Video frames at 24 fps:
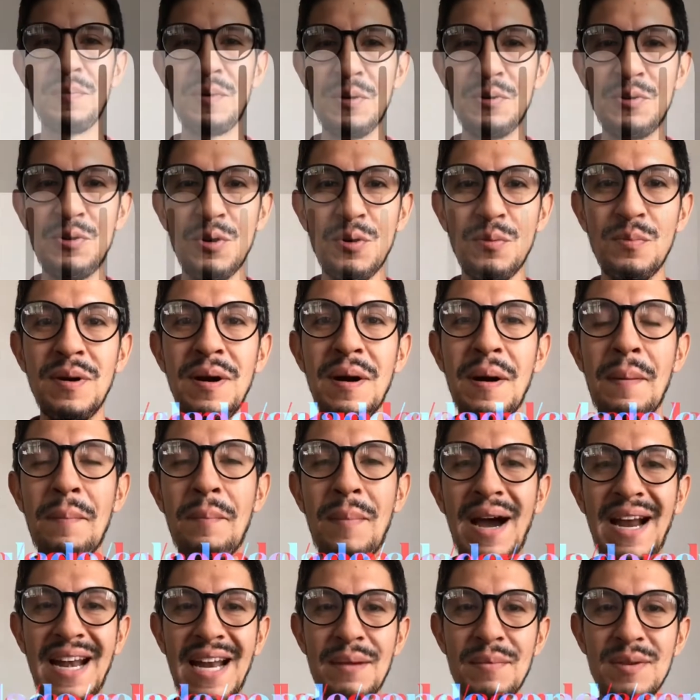YouTube?
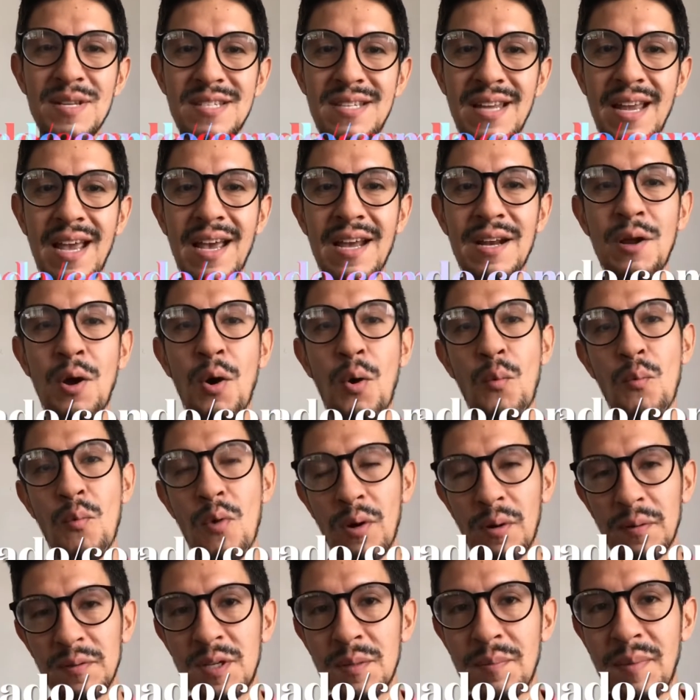My name is Dan.
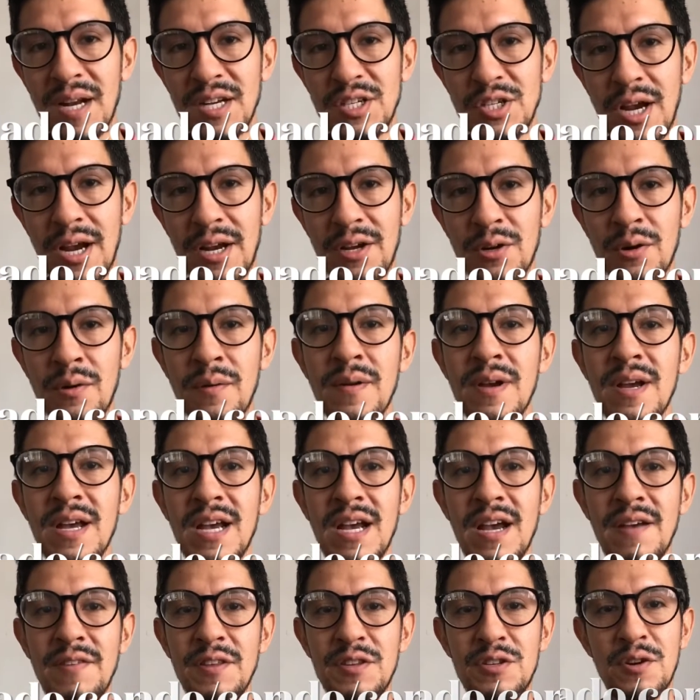Welcome to my channel.
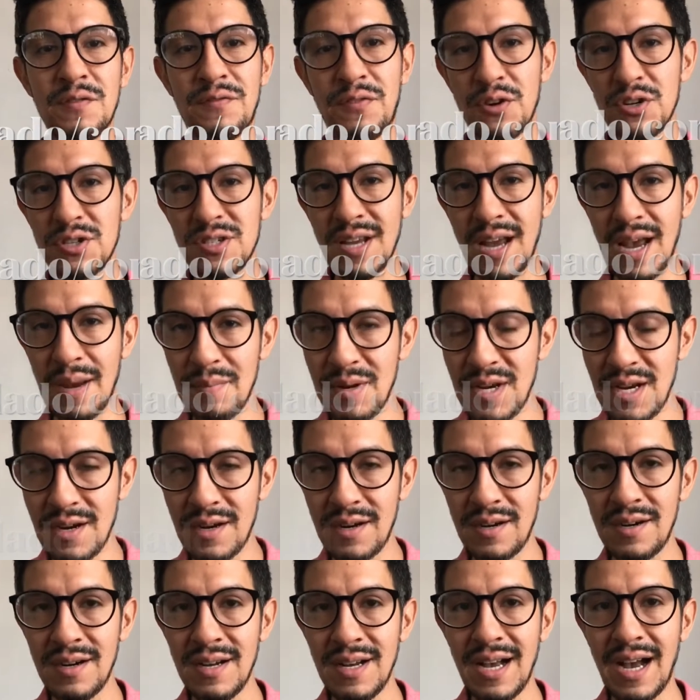If this is your first time
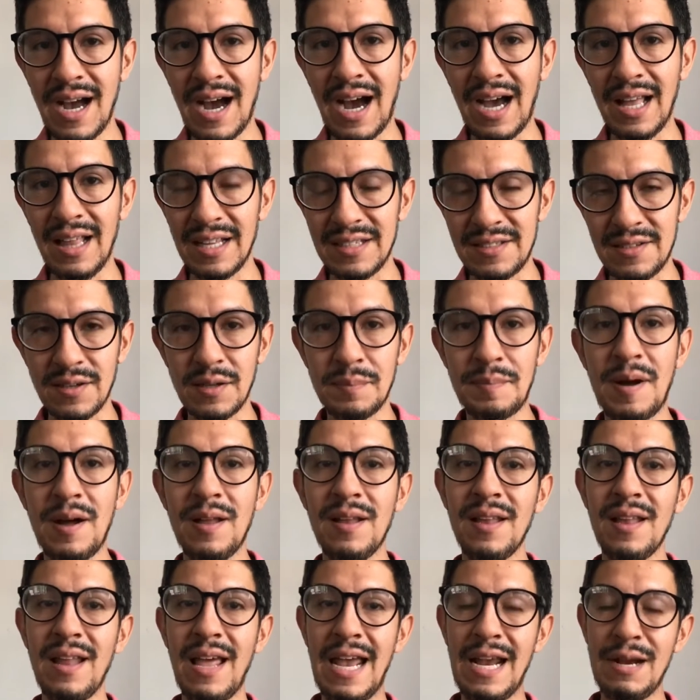here, I like to talk
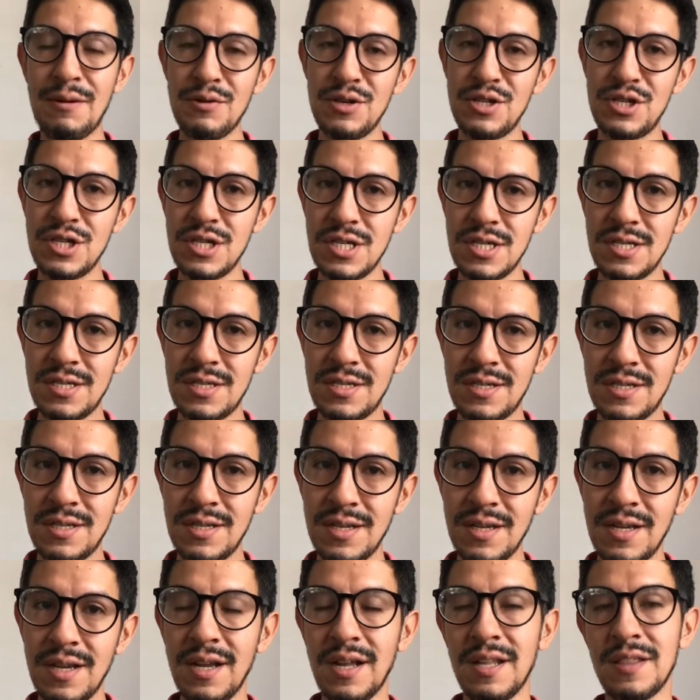about languages,
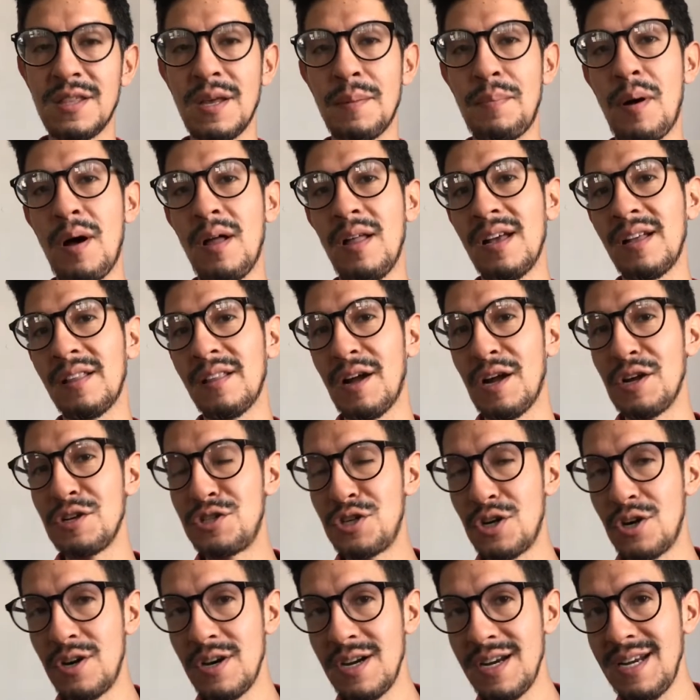the polyglot
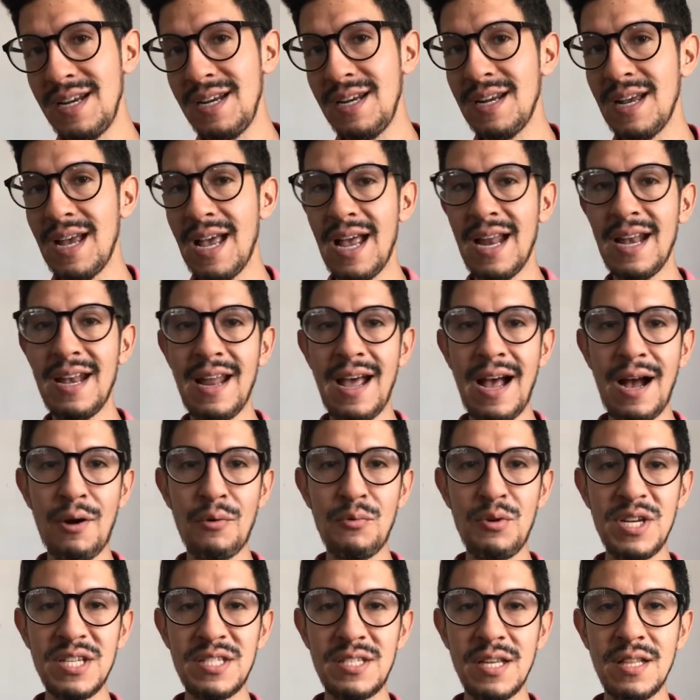journey, and now
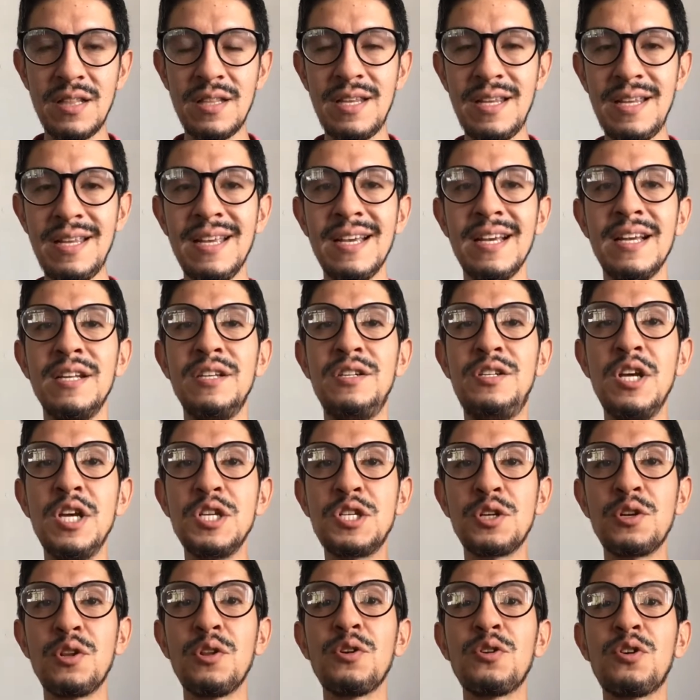recently,
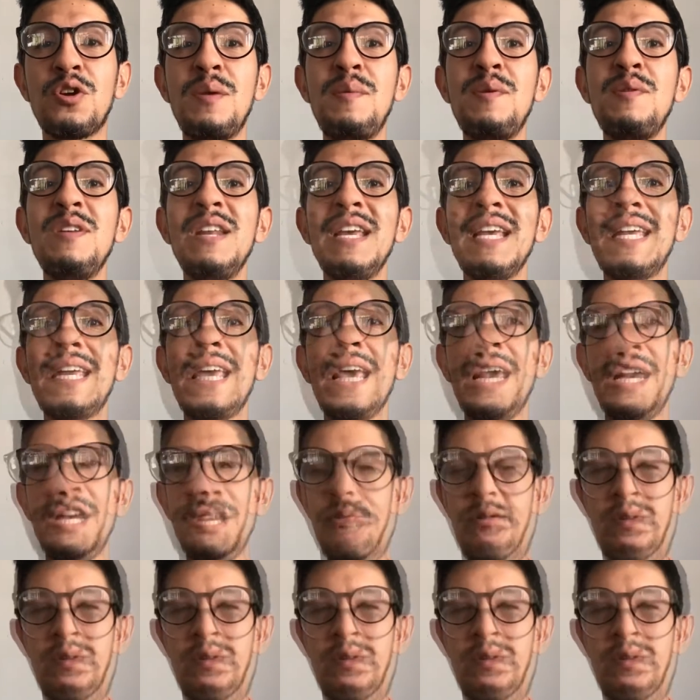digital communication.